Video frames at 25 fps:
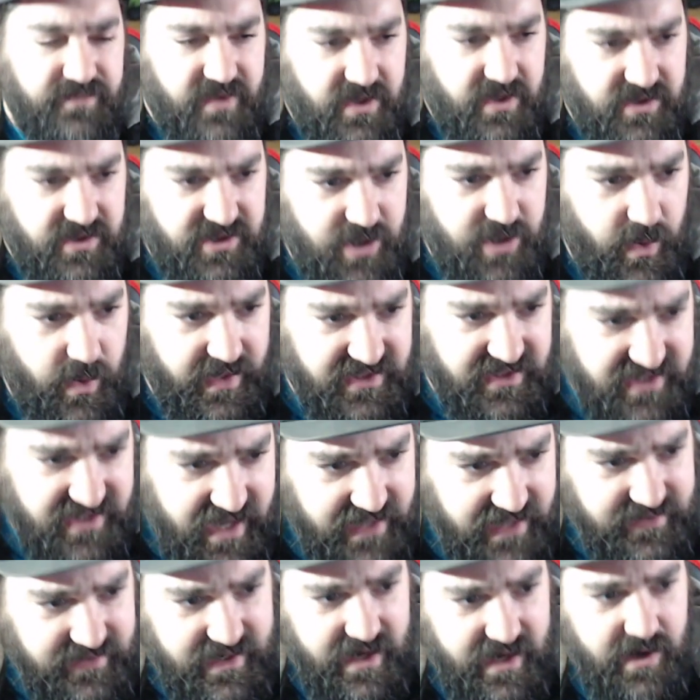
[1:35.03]
So I
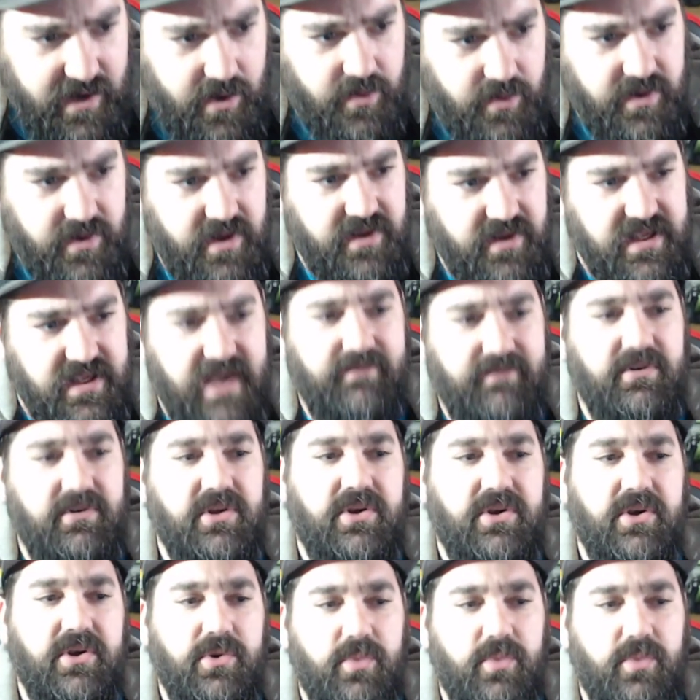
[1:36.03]
sat down, gave it a good